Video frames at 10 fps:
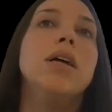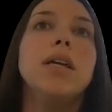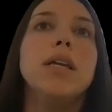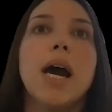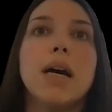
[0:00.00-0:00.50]

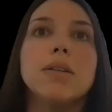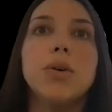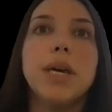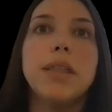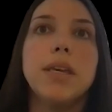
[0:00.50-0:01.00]
Yeah, so
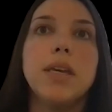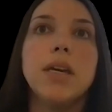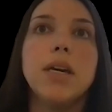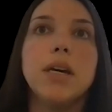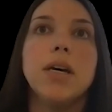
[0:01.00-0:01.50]
I
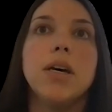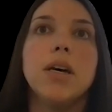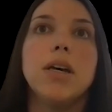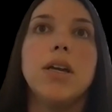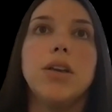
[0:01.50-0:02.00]
think,
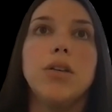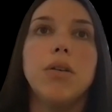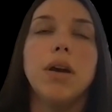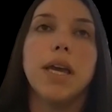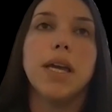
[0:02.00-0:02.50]

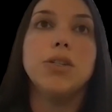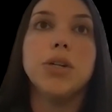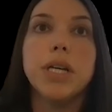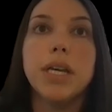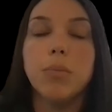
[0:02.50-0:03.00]
again,
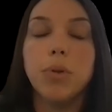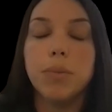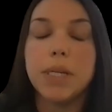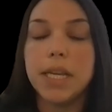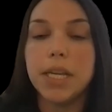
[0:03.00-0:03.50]
during
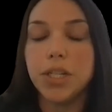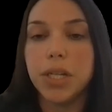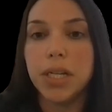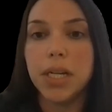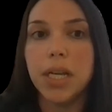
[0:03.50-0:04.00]

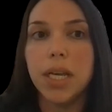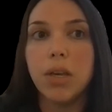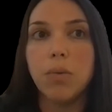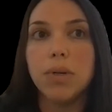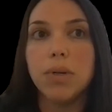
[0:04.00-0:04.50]
implementation,
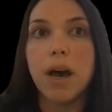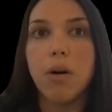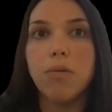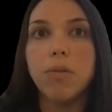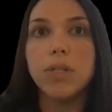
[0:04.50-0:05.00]
it was
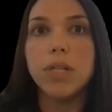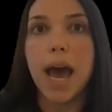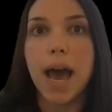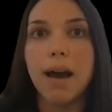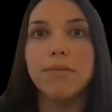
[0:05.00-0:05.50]
helpful to
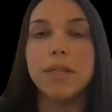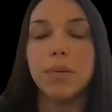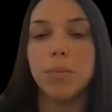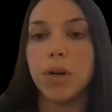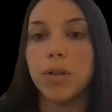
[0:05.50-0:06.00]
have
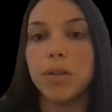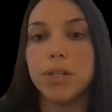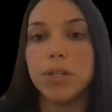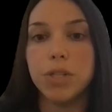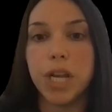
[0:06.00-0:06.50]
someone on the
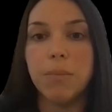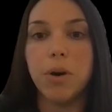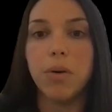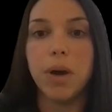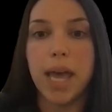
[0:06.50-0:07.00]

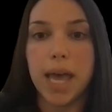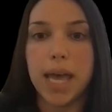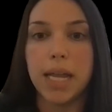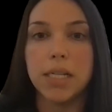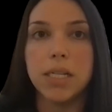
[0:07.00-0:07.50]
Docebo
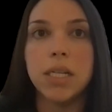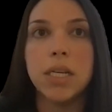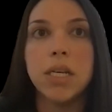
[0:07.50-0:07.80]
end